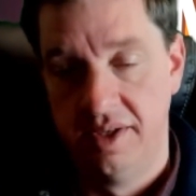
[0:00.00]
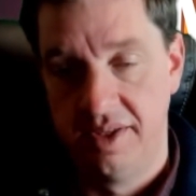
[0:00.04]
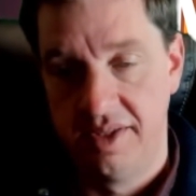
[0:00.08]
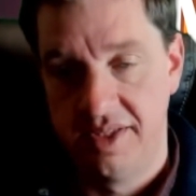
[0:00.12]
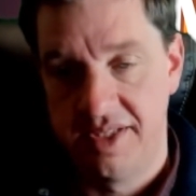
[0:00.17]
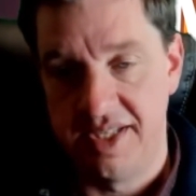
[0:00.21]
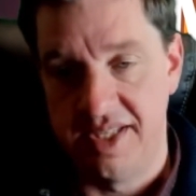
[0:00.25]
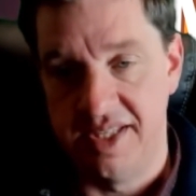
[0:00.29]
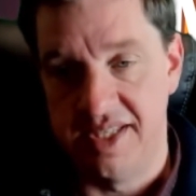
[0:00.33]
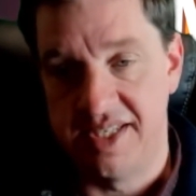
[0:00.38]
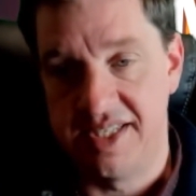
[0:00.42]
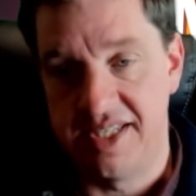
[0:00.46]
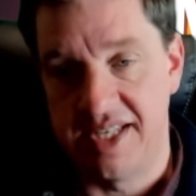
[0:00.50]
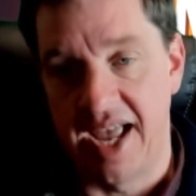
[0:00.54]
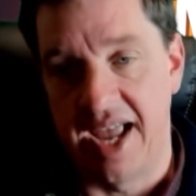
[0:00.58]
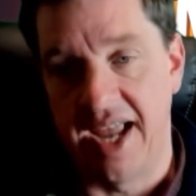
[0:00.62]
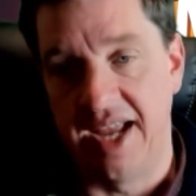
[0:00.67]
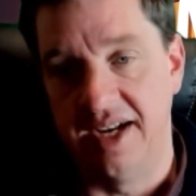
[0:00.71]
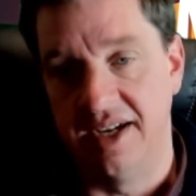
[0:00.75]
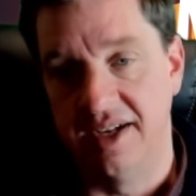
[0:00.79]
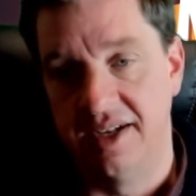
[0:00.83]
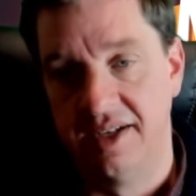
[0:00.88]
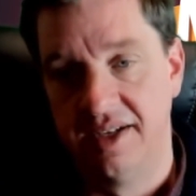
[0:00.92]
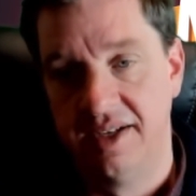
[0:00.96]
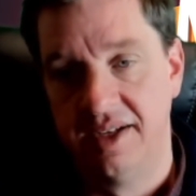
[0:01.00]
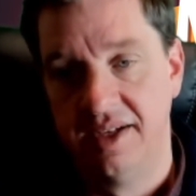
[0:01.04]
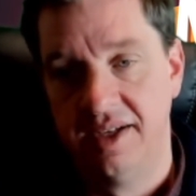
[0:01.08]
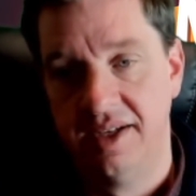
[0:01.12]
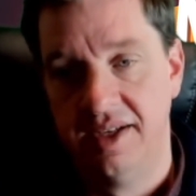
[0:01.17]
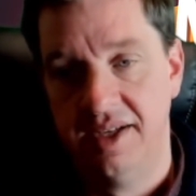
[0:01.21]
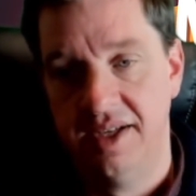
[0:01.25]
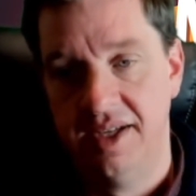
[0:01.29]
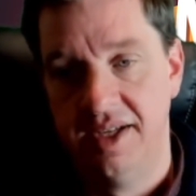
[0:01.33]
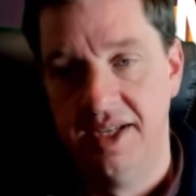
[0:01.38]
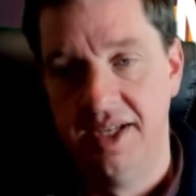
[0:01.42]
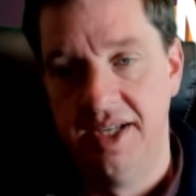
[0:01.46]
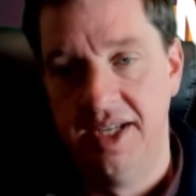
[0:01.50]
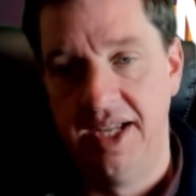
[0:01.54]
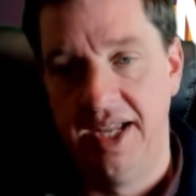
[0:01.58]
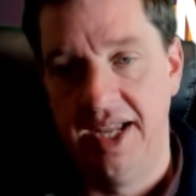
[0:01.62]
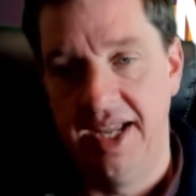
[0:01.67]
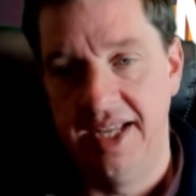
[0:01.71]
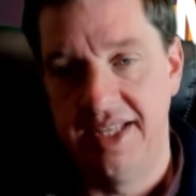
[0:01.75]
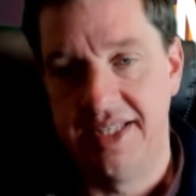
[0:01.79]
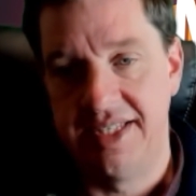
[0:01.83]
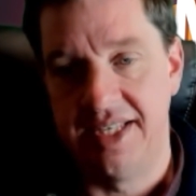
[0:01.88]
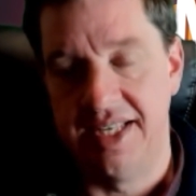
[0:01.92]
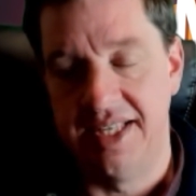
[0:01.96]
It's insane.
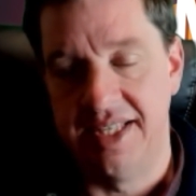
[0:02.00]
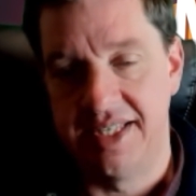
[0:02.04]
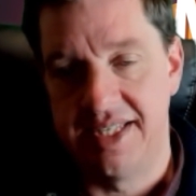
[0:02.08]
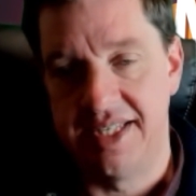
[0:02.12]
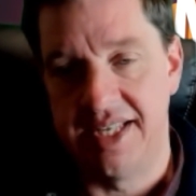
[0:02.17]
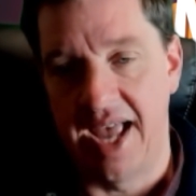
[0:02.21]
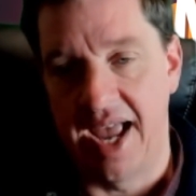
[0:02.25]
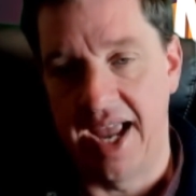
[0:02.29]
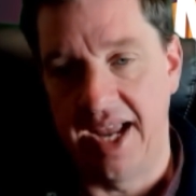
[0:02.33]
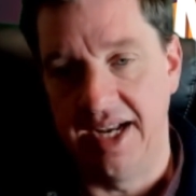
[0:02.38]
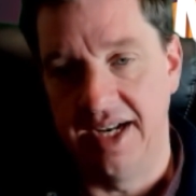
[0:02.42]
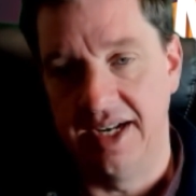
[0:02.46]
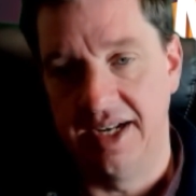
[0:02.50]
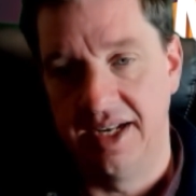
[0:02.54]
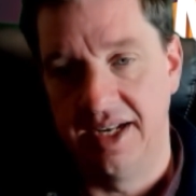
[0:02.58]
It's insane.